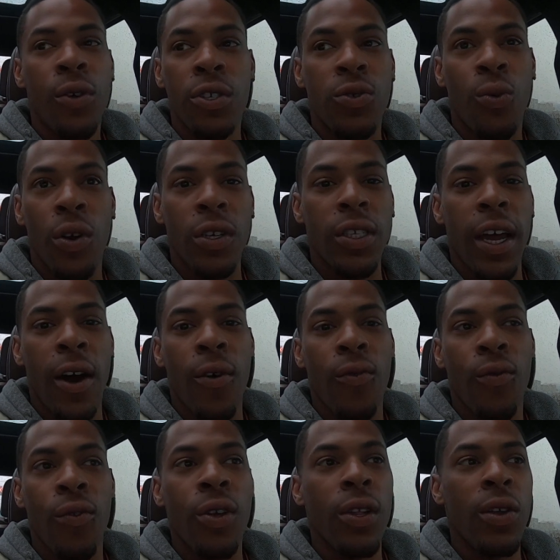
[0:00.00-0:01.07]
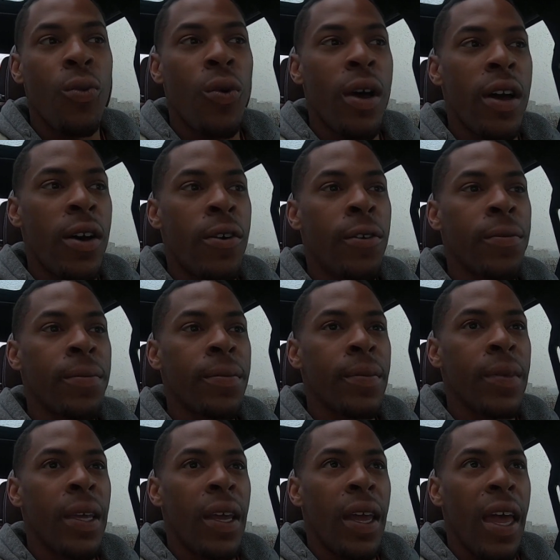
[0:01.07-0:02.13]
which worked out really well.
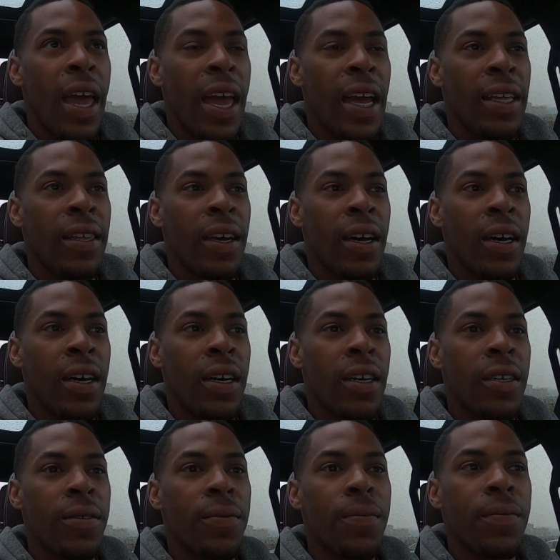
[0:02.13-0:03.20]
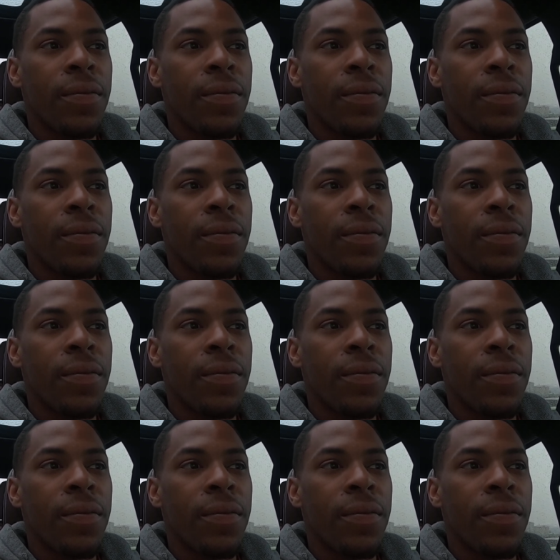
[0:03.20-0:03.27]
And I